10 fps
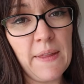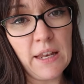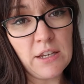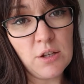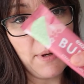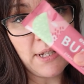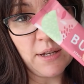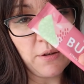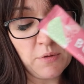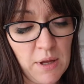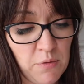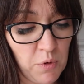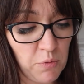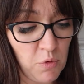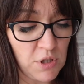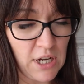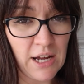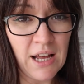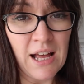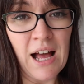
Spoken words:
then you mix it in with water.